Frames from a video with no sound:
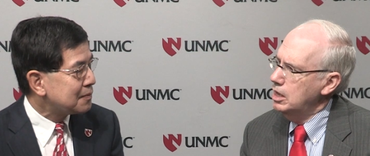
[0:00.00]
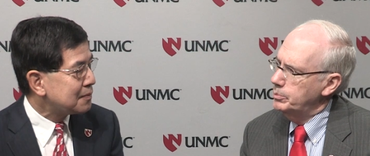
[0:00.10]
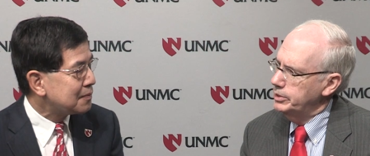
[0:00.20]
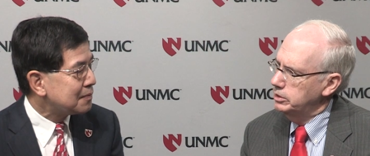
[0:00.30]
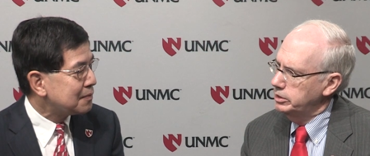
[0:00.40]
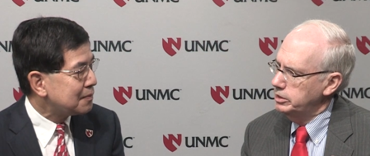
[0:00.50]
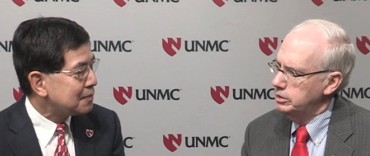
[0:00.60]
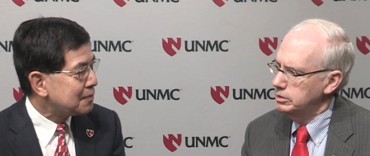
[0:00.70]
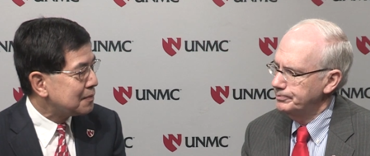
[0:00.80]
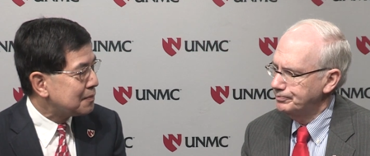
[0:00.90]
Speaker 1: ability
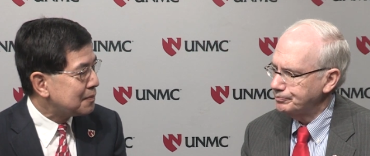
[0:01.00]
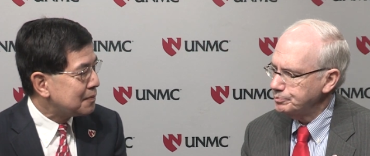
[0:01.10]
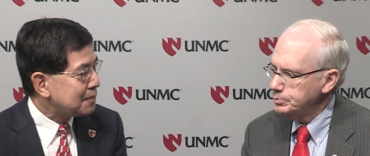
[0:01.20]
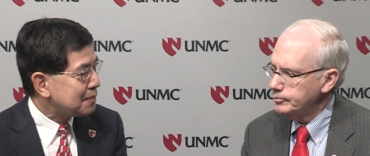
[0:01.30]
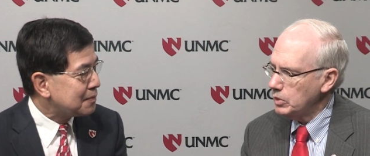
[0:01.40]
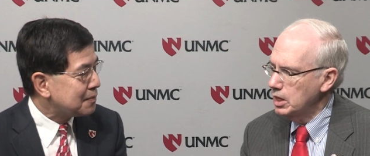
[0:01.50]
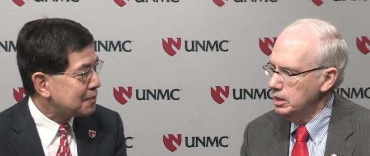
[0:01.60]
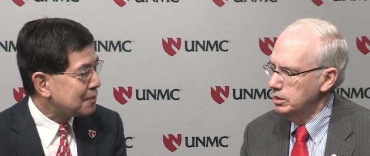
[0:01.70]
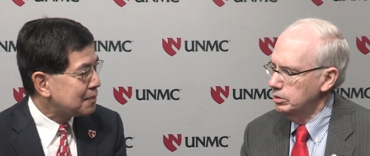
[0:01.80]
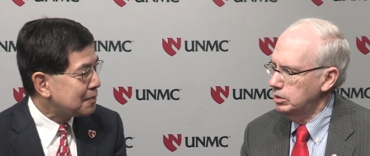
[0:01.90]
to
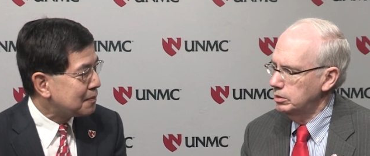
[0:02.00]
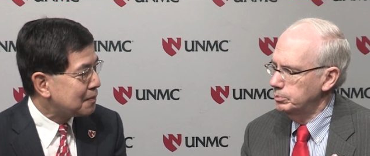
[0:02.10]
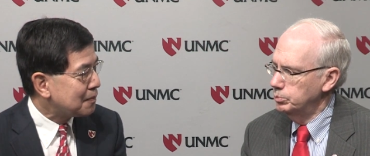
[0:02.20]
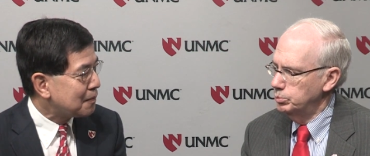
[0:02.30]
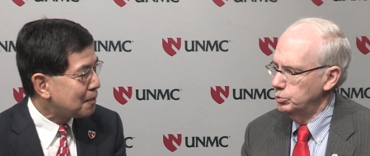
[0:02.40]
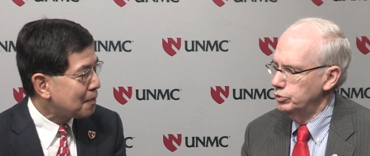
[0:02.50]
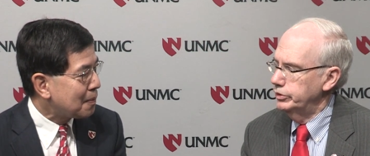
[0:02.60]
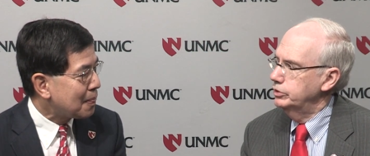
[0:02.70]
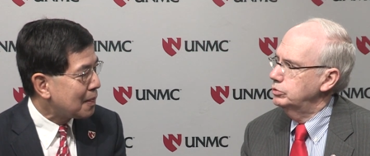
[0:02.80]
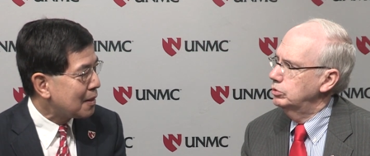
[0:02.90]
either move
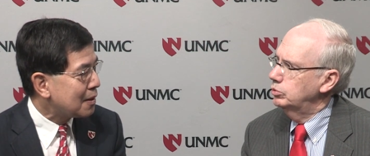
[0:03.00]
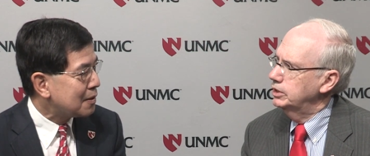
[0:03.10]
into a